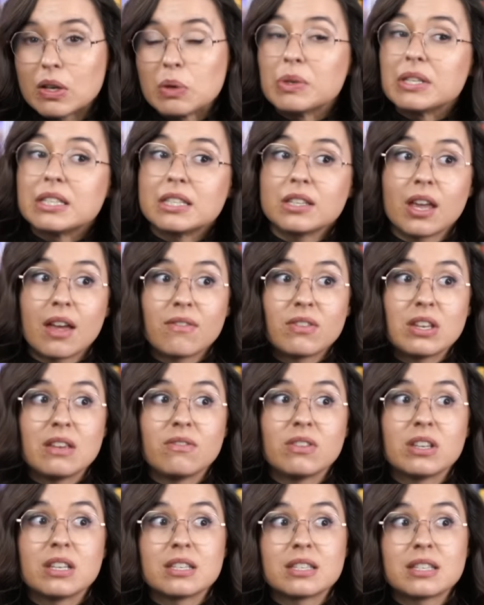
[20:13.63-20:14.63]
We still haven't
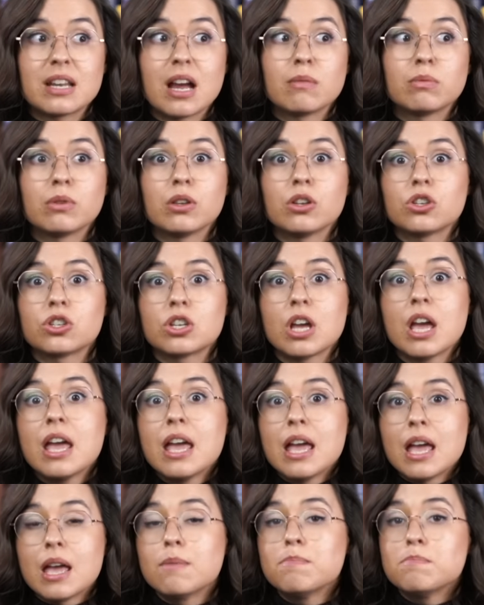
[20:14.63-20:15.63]
even established
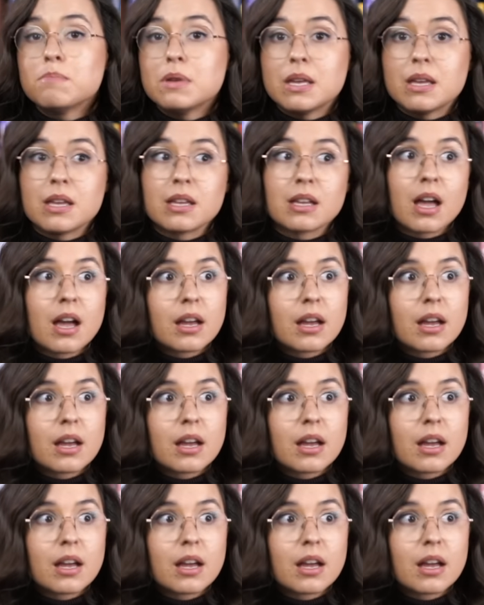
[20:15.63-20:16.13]
him being